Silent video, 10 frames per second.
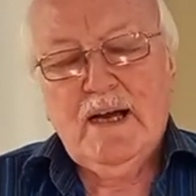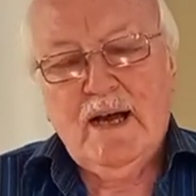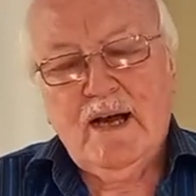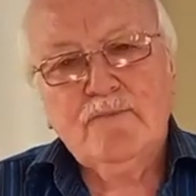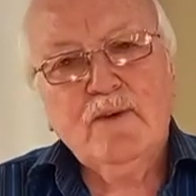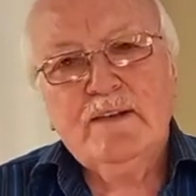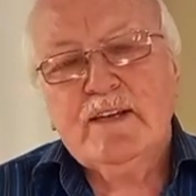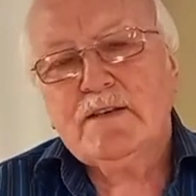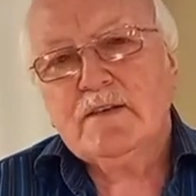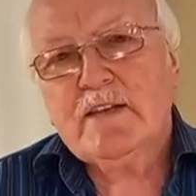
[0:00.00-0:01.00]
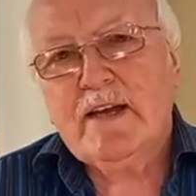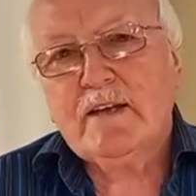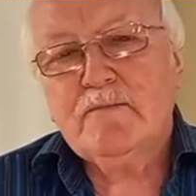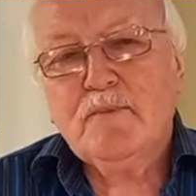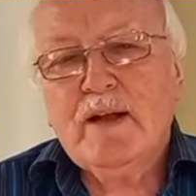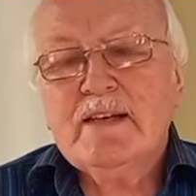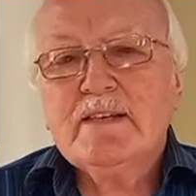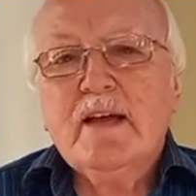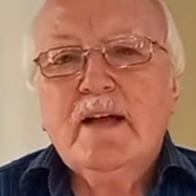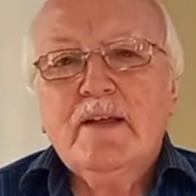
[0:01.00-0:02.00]
And when this is taking
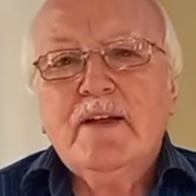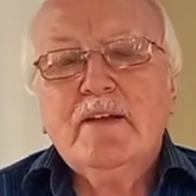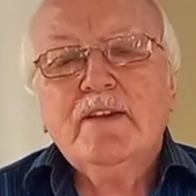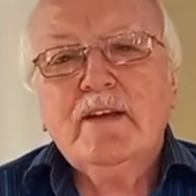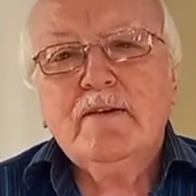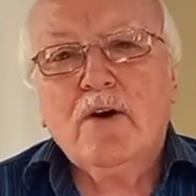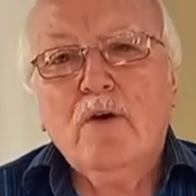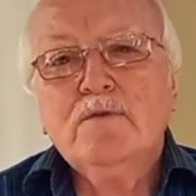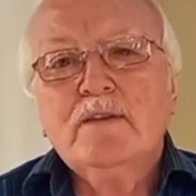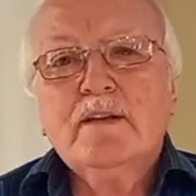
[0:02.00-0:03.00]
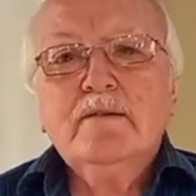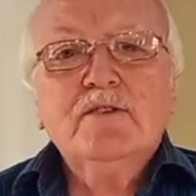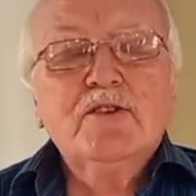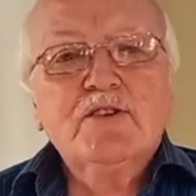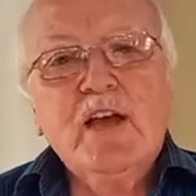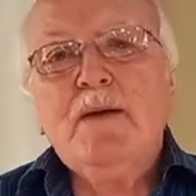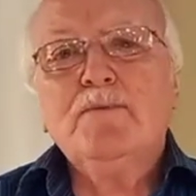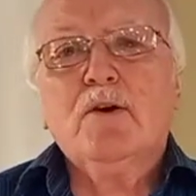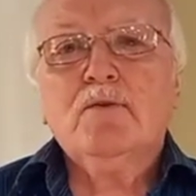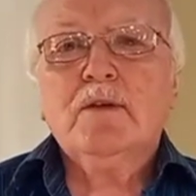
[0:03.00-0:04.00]
place, the, the goat, the, the
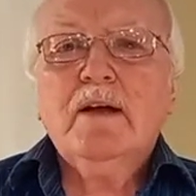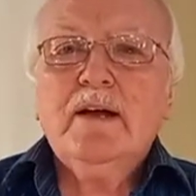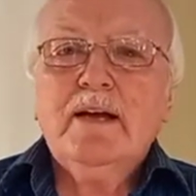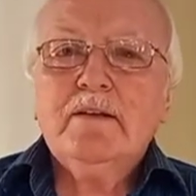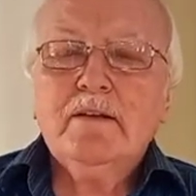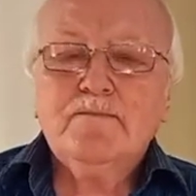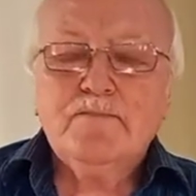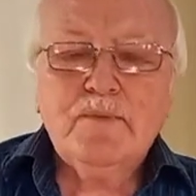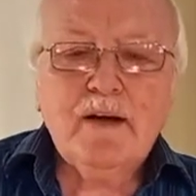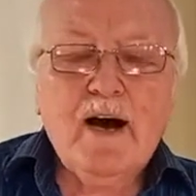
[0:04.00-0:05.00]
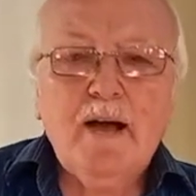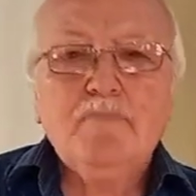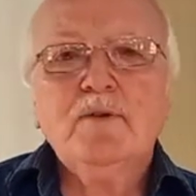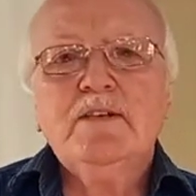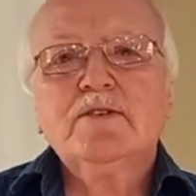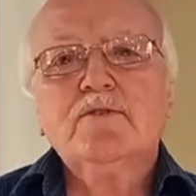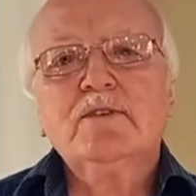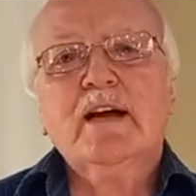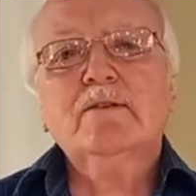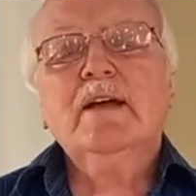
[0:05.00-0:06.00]
scapegoat, the, the high priest
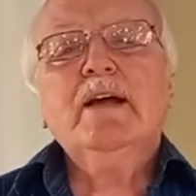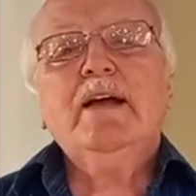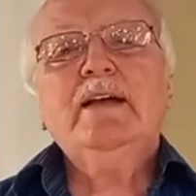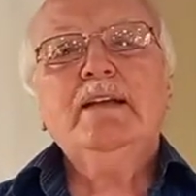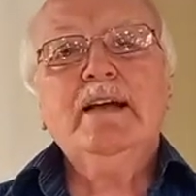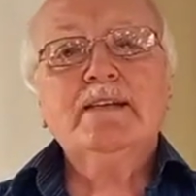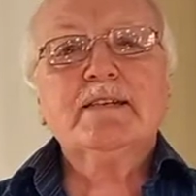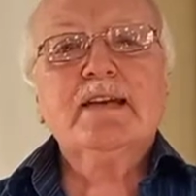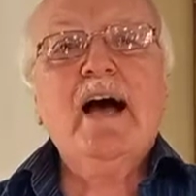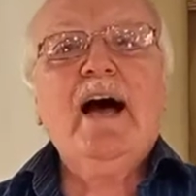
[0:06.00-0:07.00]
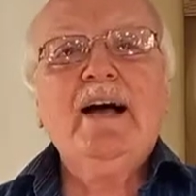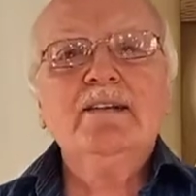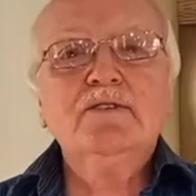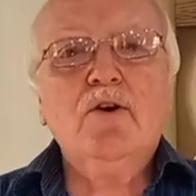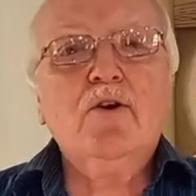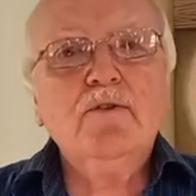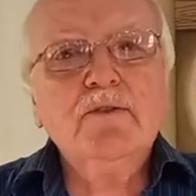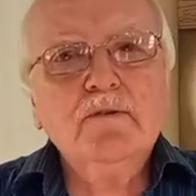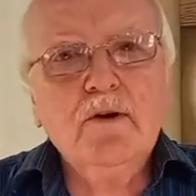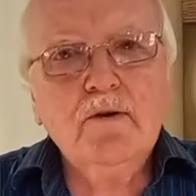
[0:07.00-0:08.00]
goes out, he lays his hands on
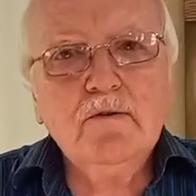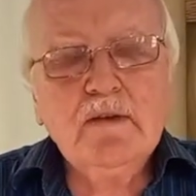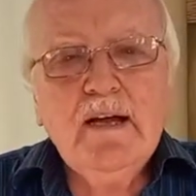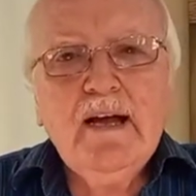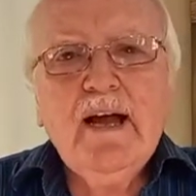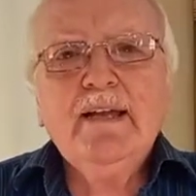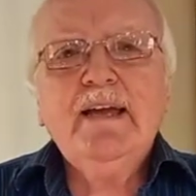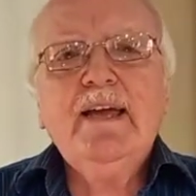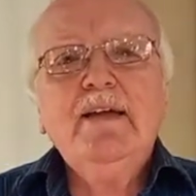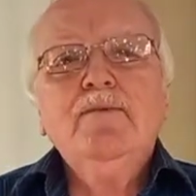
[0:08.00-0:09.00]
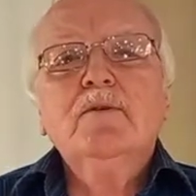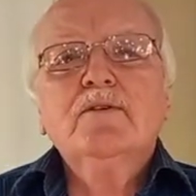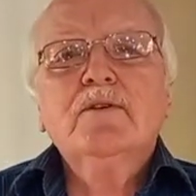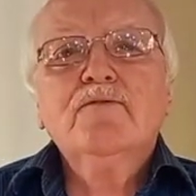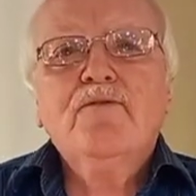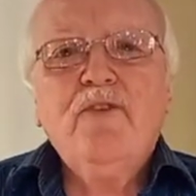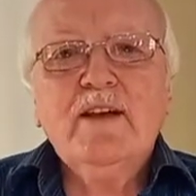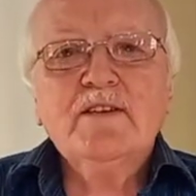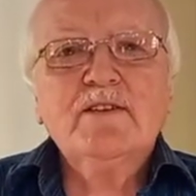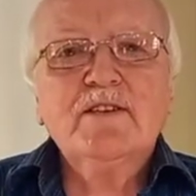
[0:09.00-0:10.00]
the goat, and he will
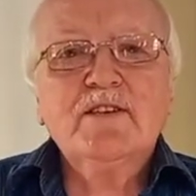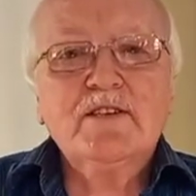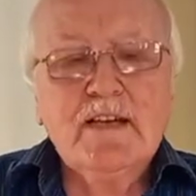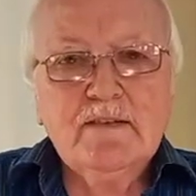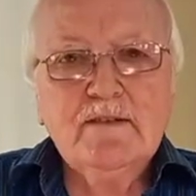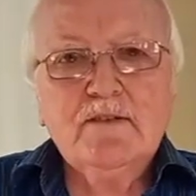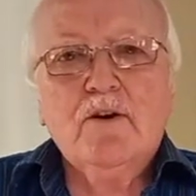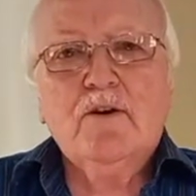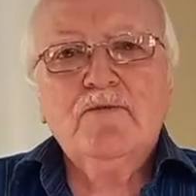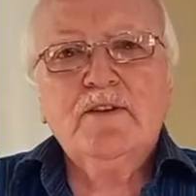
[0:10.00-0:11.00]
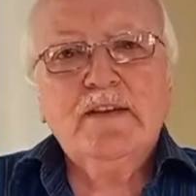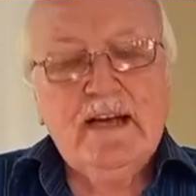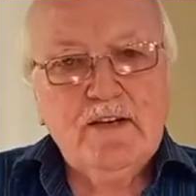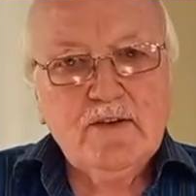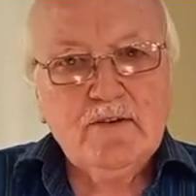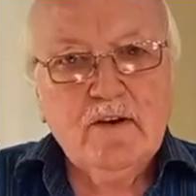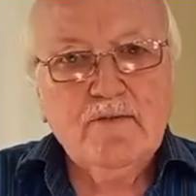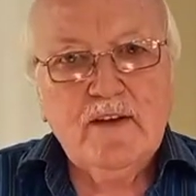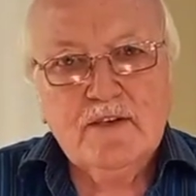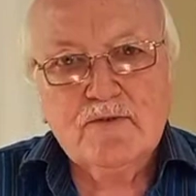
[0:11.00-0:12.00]
confess the sins of the nation of
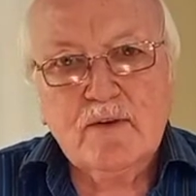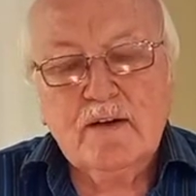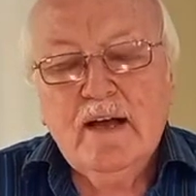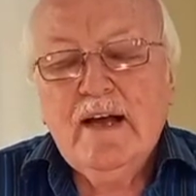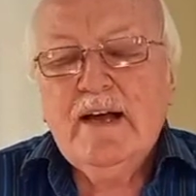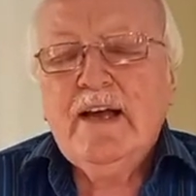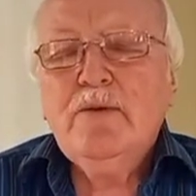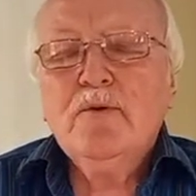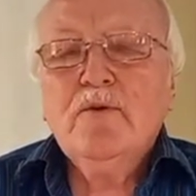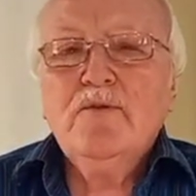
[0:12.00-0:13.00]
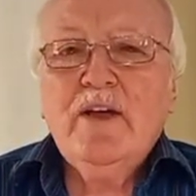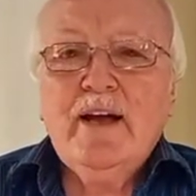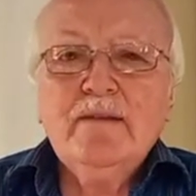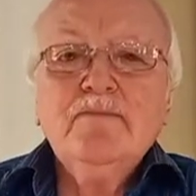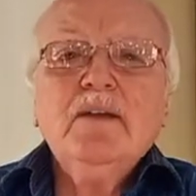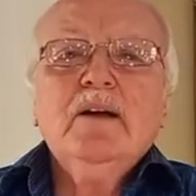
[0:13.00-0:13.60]
Israel. He will then